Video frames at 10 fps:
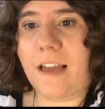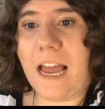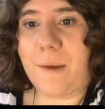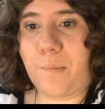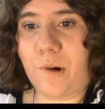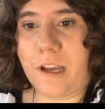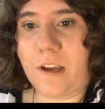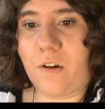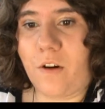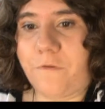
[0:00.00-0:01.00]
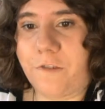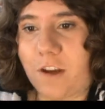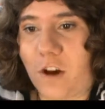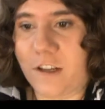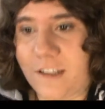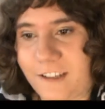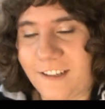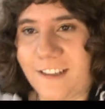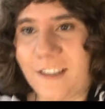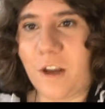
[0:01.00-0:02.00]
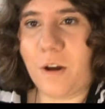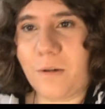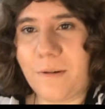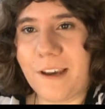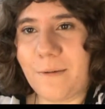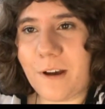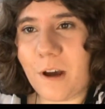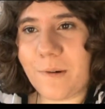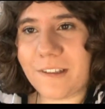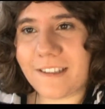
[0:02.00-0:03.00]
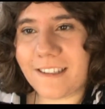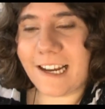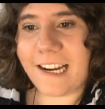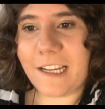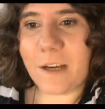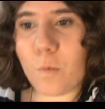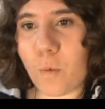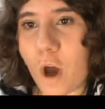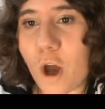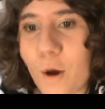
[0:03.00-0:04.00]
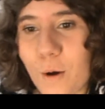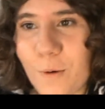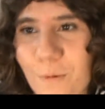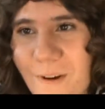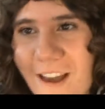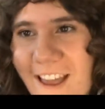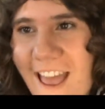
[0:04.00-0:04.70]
ad break of the Oscars. So here we go, it's starting. Woo!